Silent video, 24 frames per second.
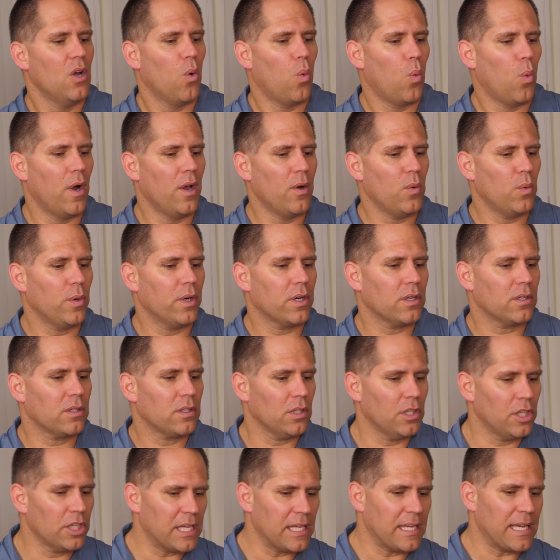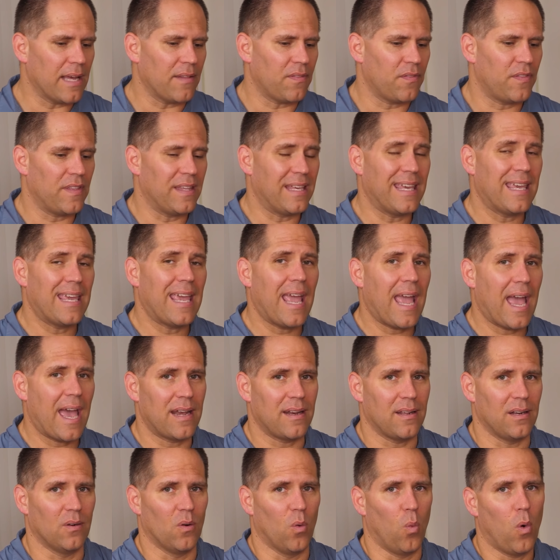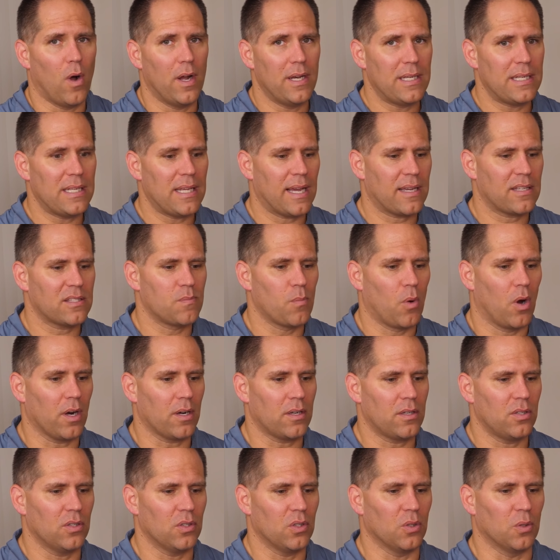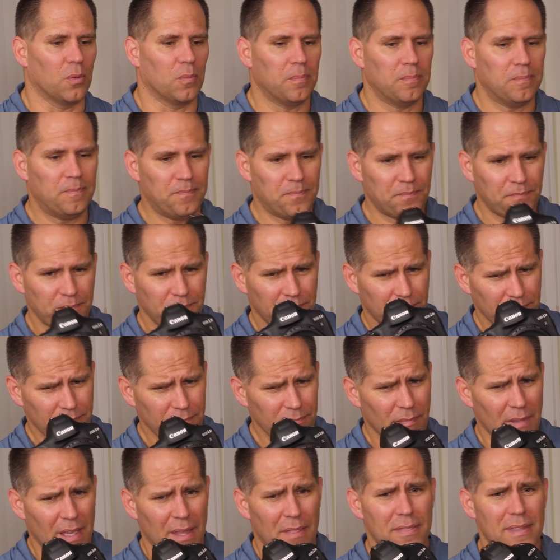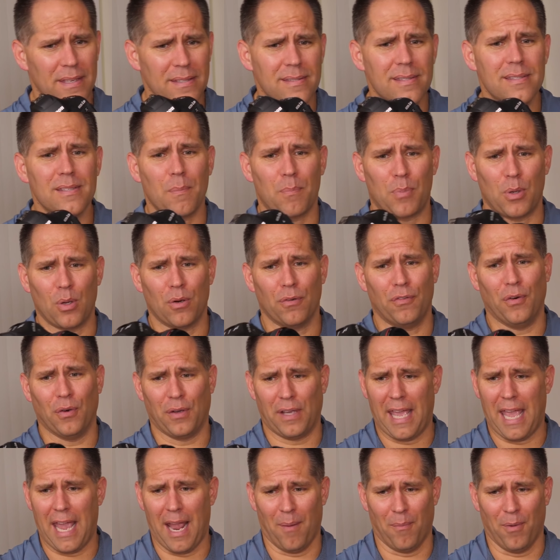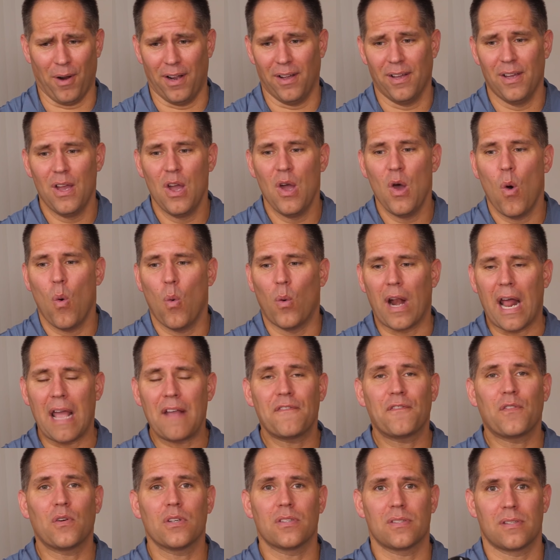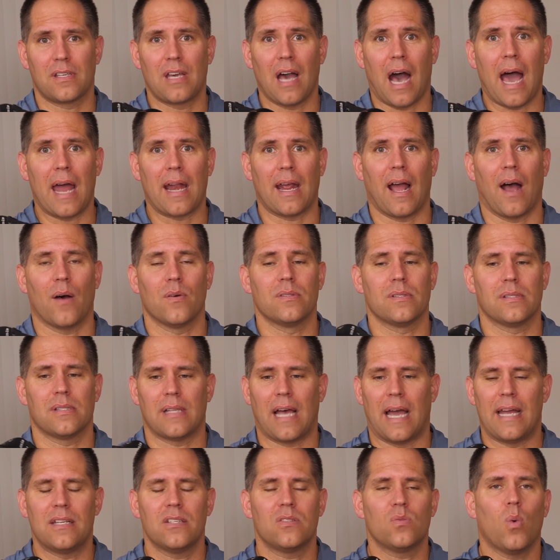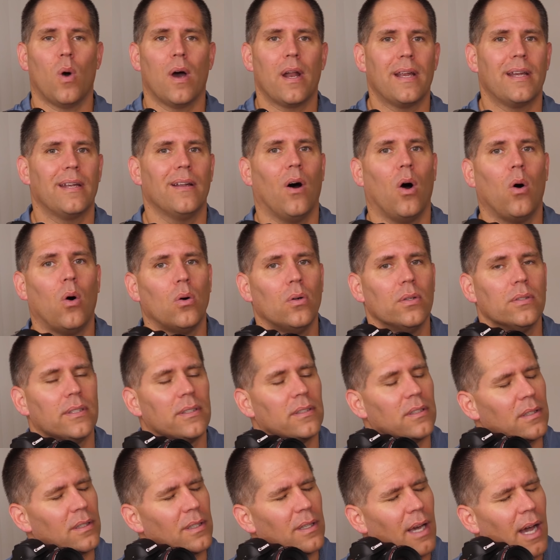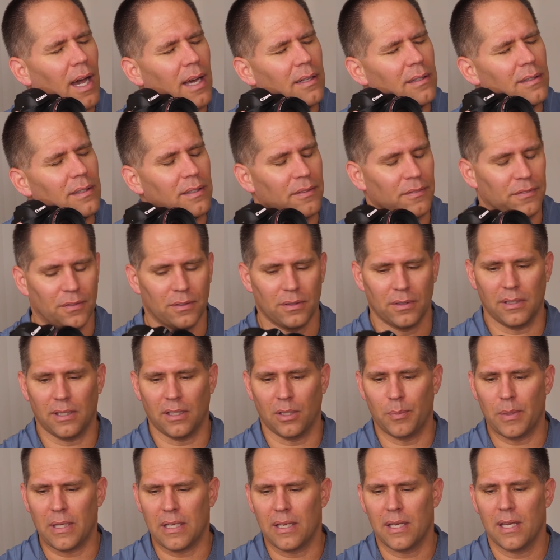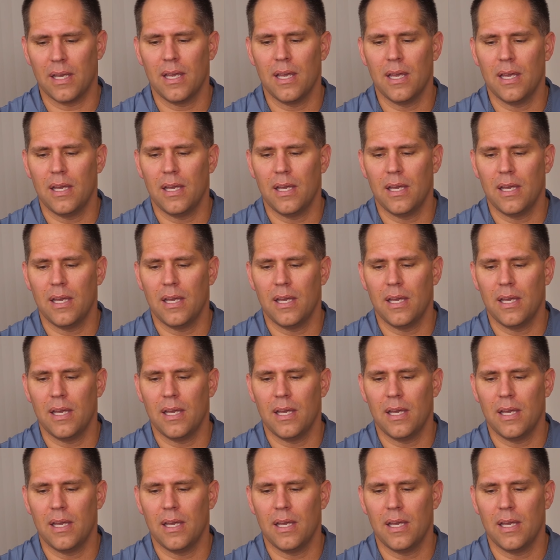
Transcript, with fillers: When we're looking at the Canon 1DX Mark II, this is a beautiful camera. When I first got it, I was I just wanted to hold and cuddle it for a little bit.